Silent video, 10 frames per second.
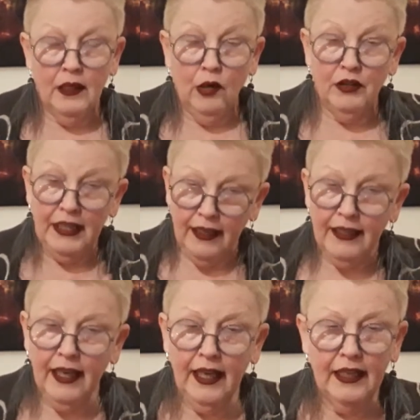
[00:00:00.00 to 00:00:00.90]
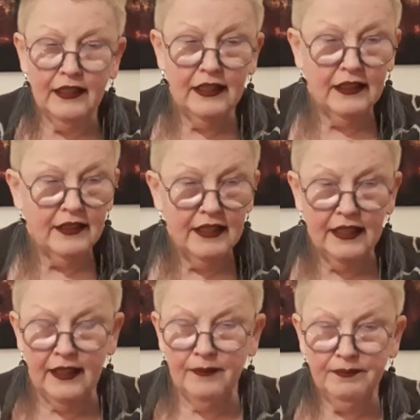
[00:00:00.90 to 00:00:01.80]
On the other hand,
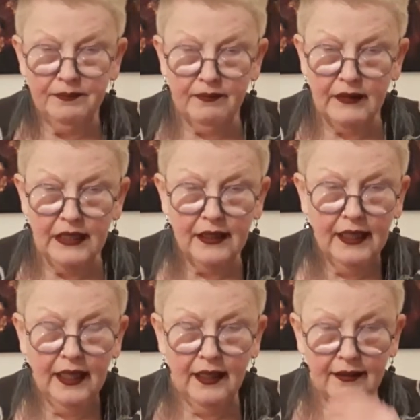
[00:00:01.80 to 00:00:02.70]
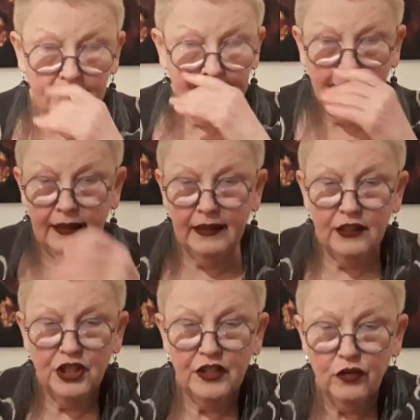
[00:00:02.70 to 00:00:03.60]
the cards are saying
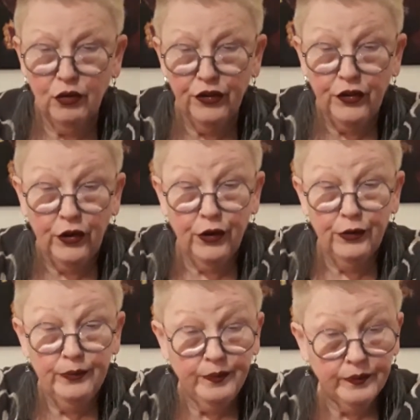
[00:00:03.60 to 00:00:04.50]
that she's also